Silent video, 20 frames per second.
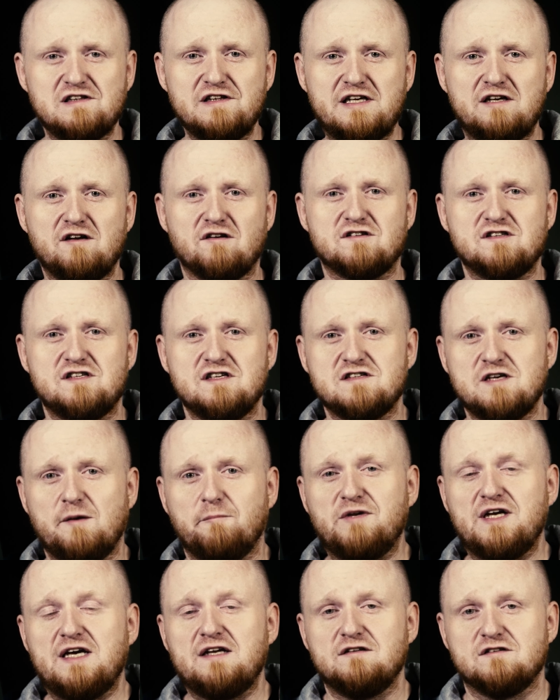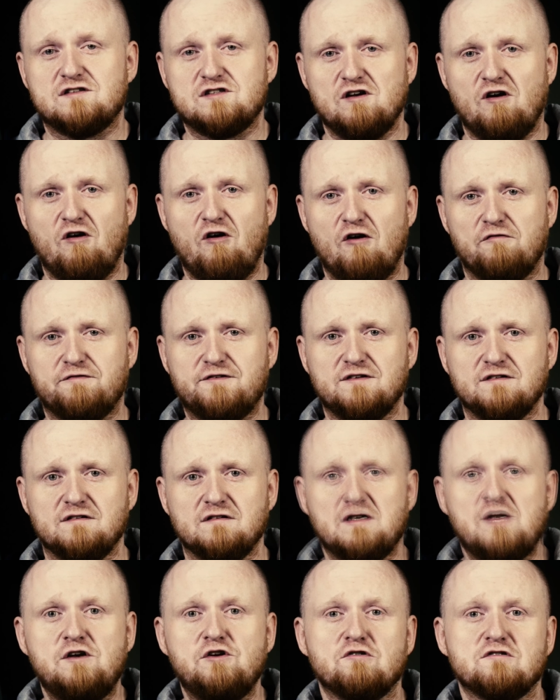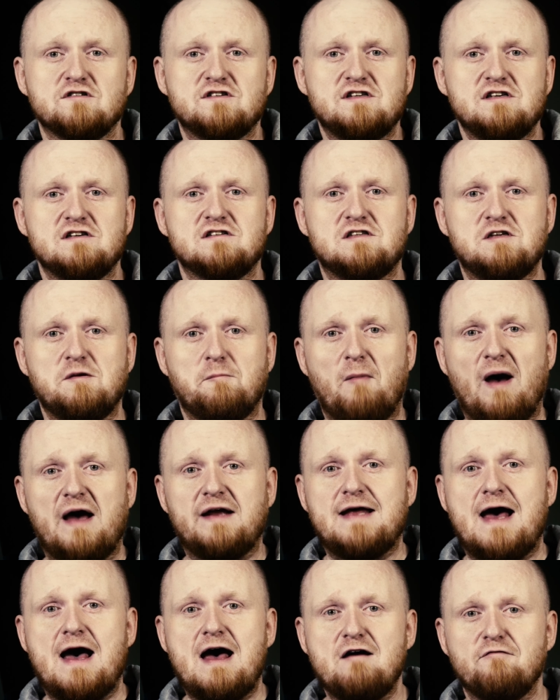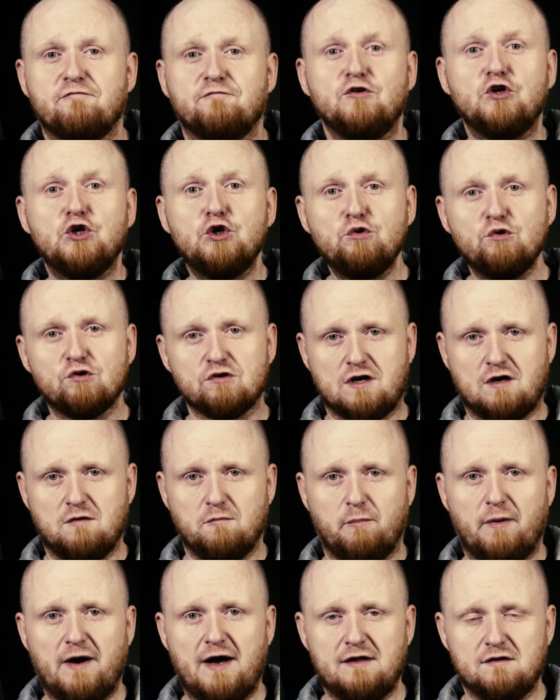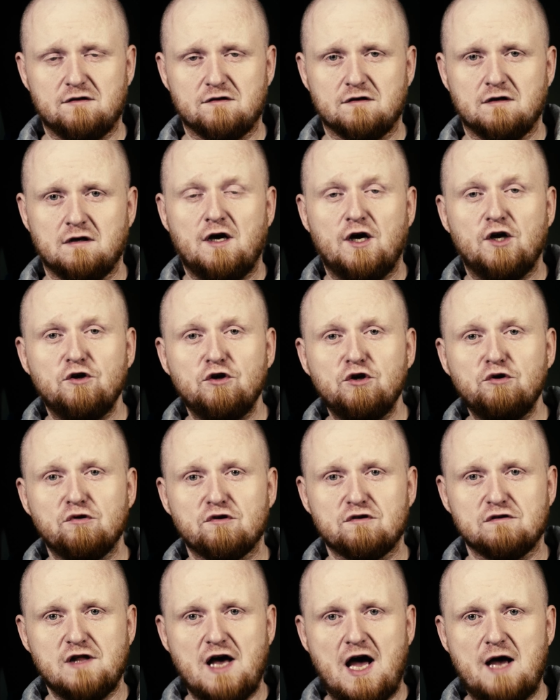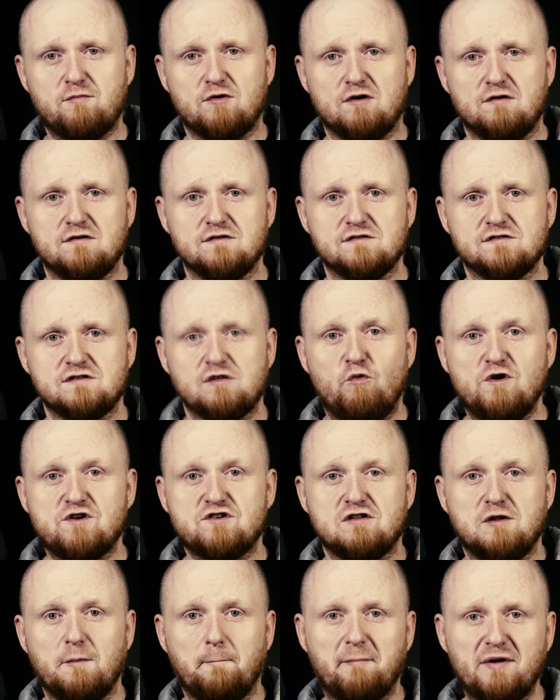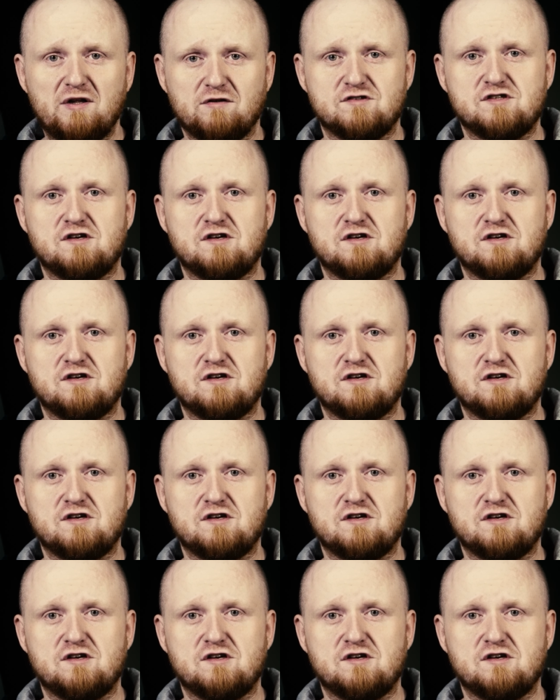Linux is updated so often, your system might have newer compiler and newer libraries, which the build